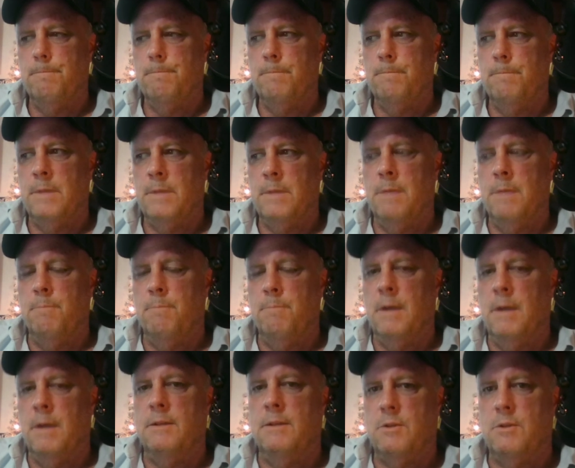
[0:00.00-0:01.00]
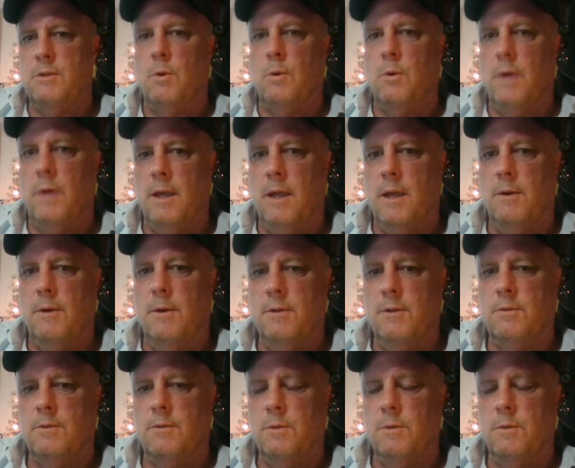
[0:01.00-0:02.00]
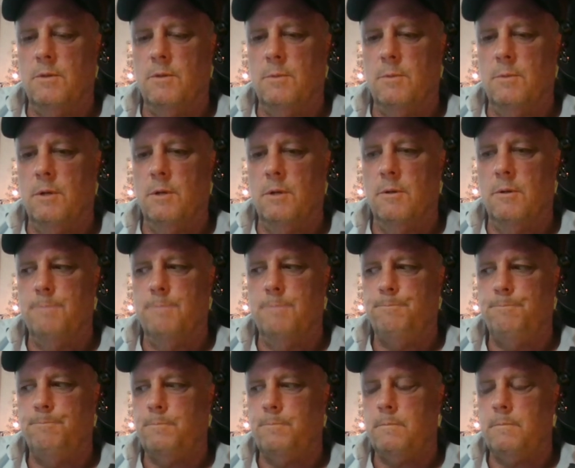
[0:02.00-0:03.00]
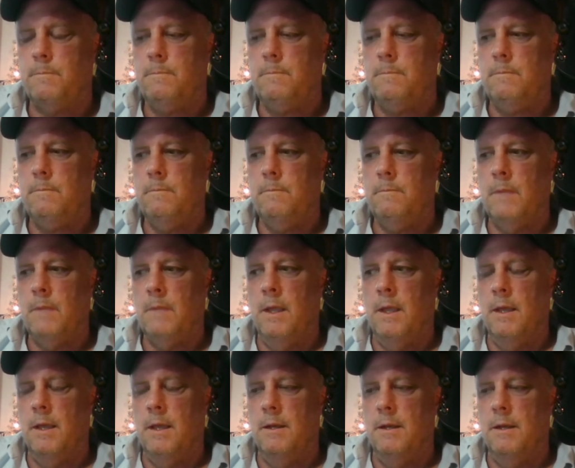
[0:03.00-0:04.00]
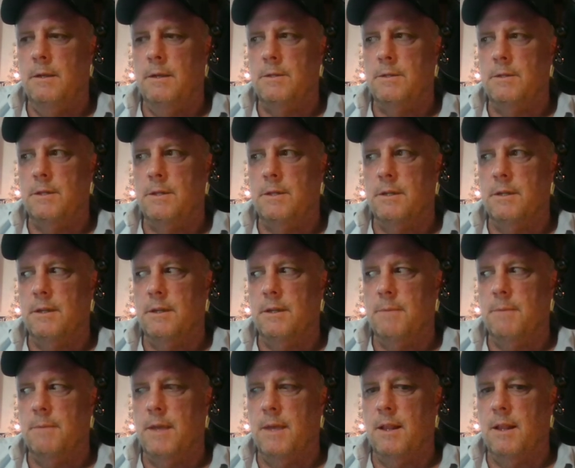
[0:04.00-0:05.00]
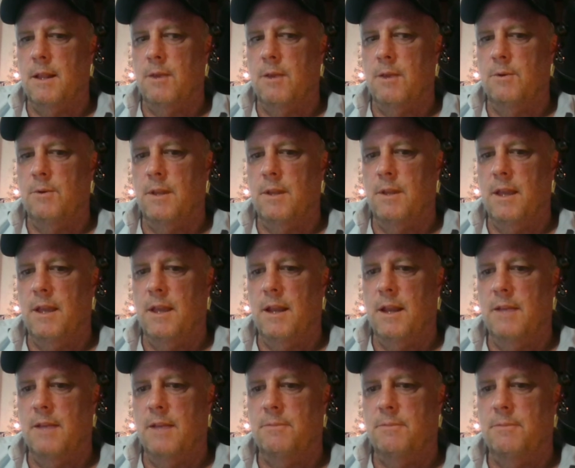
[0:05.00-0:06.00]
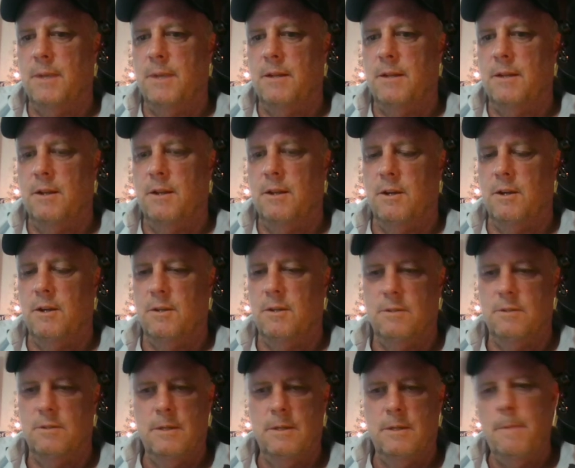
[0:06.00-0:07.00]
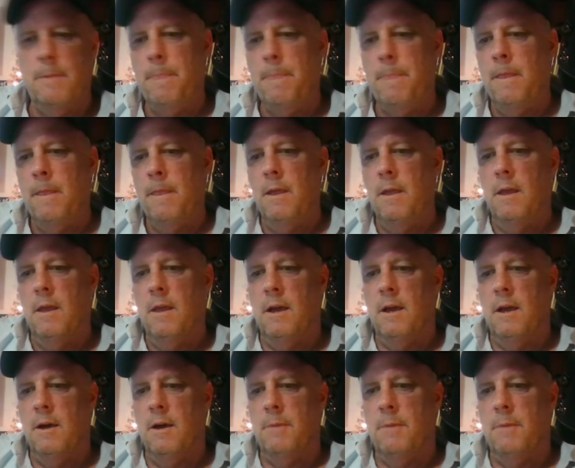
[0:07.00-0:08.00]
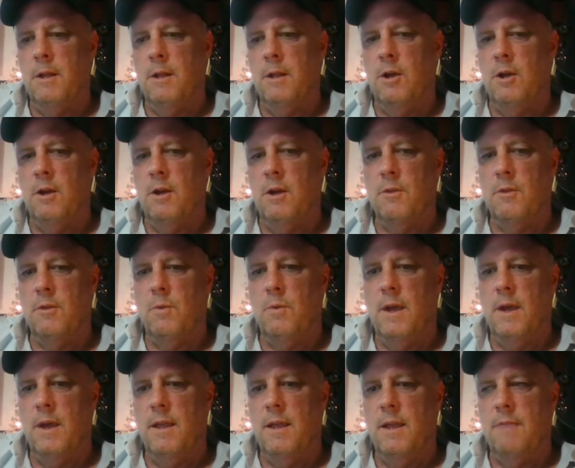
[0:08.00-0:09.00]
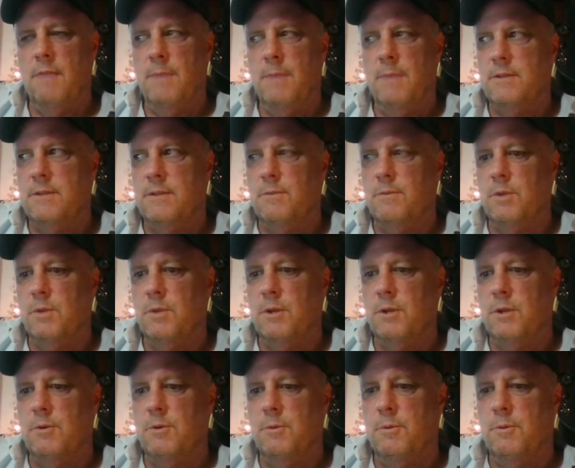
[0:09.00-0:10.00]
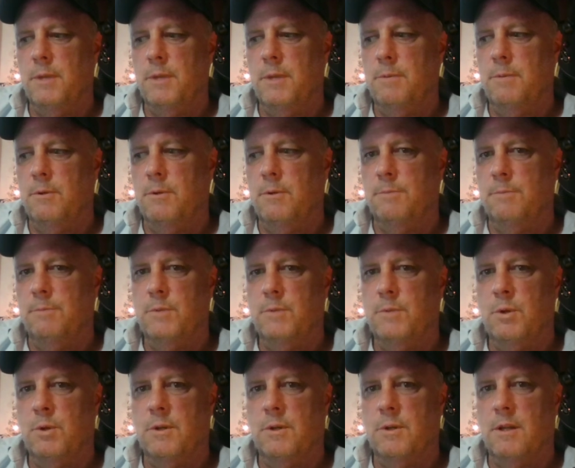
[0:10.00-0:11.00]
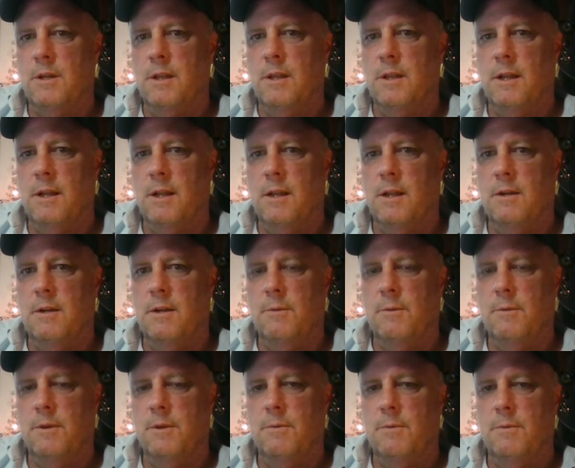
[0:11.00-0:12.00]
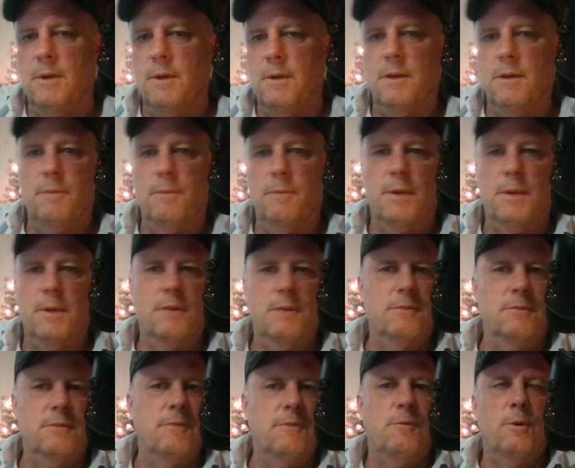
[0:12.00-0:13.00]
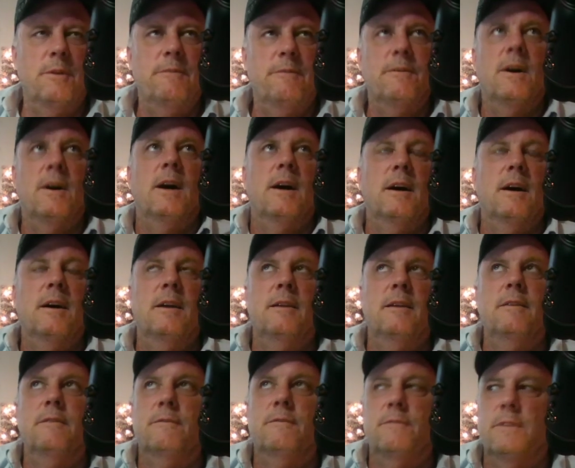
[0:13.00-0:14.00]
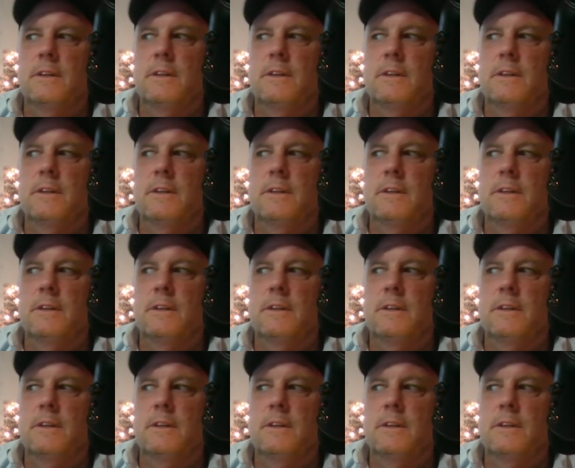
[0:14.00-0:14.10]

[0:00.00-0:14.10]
get my story out as a whistleblower. And it's I'm not alone in that aspect at all. Along the way, I've met some really cool people. George Kalala with Bikers for 45.